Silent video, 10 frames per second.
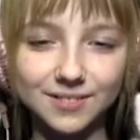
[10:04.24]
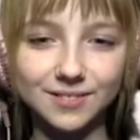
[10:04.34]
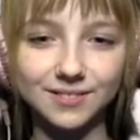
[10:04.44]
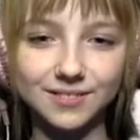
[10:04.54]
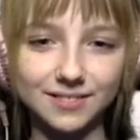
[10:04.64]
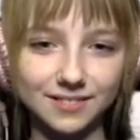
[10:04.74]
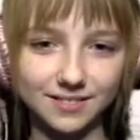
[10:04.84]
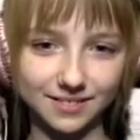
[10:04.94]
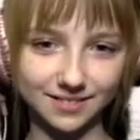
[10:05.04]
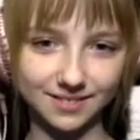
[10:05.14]

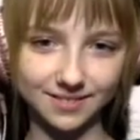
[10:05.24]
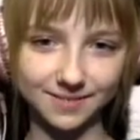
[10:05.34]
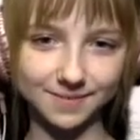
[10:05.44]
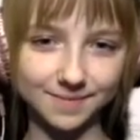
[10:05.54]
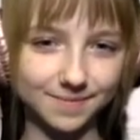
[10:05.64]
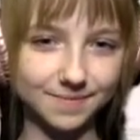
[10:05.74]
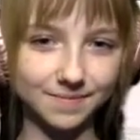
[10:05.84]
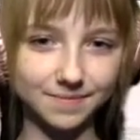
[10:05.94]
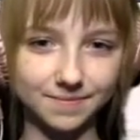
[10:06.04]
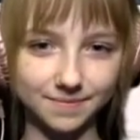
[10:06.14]

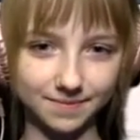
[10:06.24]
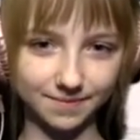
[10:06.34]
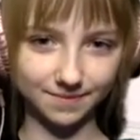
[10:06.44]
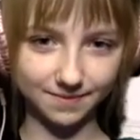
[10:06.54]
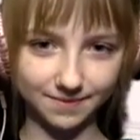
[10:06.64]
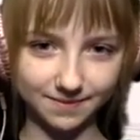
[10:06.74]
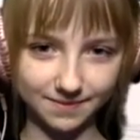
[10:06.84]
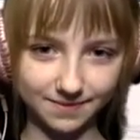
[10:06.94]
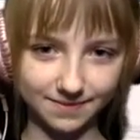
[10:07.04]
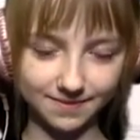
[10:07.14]

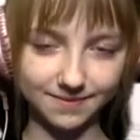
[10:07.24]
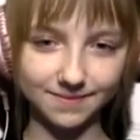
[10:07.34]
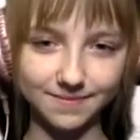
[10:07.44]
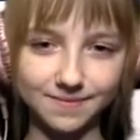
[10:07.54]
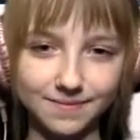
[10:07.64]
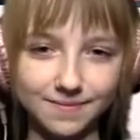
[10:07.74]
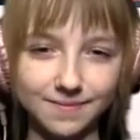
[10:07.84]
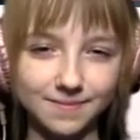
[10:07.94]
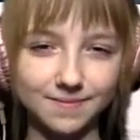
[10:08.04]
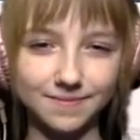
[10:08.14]

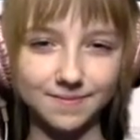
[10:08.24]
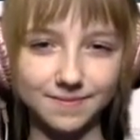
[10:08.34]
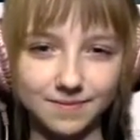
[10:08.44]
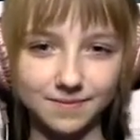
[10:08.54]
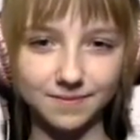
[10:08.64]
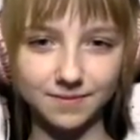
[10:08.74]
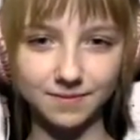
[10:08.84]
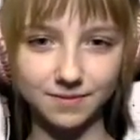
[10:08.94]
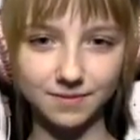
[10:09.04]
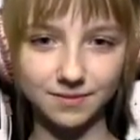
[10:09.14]

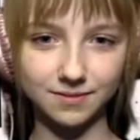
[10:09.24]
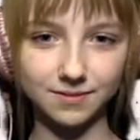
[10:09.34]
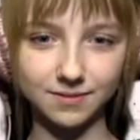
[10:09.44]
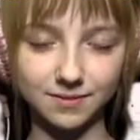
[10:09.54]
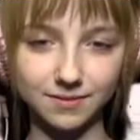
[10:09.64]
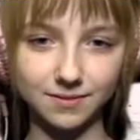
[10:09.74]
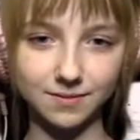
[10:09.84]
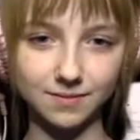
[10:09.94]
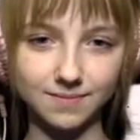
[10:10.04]
No words are spoken by the person on screen.